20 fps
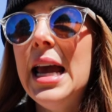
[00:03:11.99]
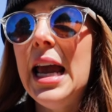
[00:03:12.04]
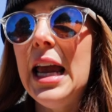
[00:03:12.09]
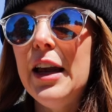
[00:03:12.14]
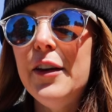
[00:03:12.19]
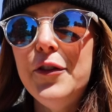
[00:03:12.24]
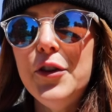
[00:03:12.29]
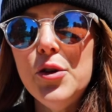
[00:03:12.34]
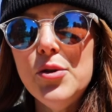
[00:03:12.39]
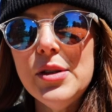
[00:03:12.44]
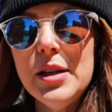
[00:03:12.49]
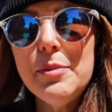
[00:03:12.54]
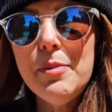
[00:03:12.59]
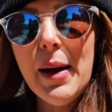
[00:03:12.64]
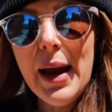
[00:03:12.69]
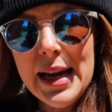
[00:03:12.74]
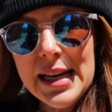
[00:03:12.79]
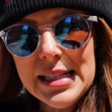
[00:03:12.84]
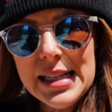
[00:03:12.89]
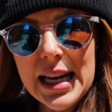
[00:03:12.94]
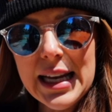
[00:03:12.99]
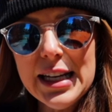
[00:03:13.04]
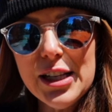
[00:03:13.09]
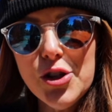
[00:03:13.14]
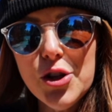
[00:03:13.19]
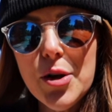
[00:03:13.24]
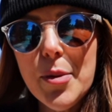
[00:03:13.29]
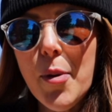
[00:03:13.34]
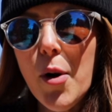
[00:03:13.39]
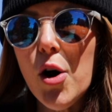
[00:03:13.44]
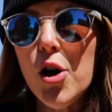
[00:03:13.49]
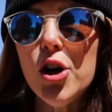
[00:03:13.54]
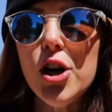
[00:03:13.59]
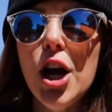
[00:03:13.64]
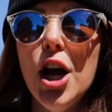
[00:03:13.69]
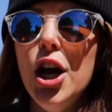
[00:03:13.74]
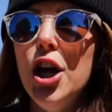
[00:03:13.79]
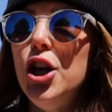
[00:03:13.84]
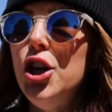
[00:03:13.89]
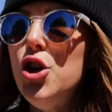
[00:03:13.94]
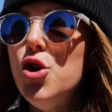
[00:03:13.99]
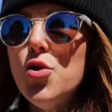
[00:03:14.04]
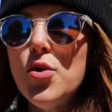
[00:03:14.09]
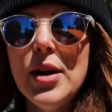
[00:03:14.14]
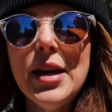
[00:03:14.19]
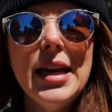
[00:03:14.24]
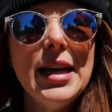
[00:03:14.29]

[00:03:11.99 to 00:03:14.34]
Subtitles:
If you did pay to get into the park, you can